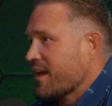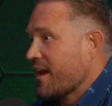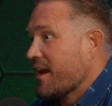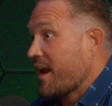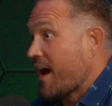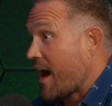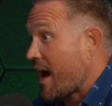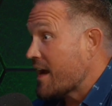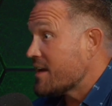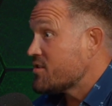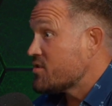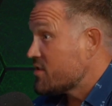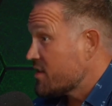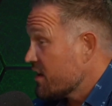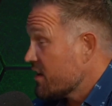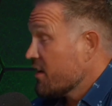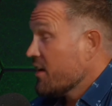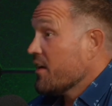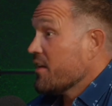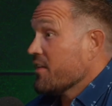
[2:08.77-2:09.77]
And I
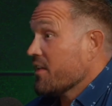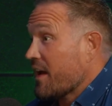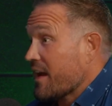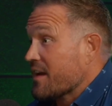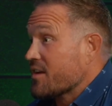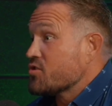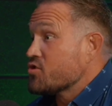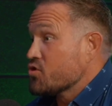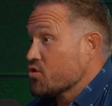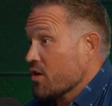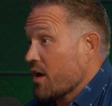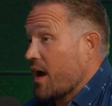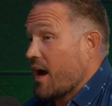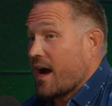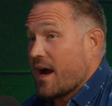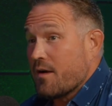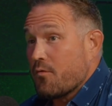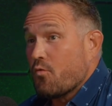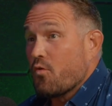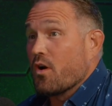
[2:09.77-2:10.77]
like
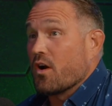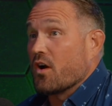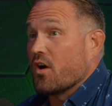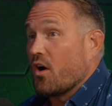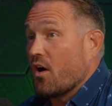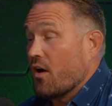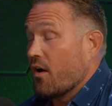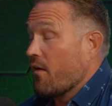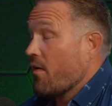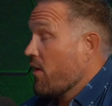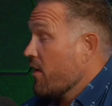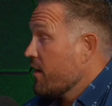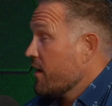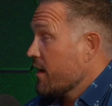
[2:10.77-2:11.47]
I work hard.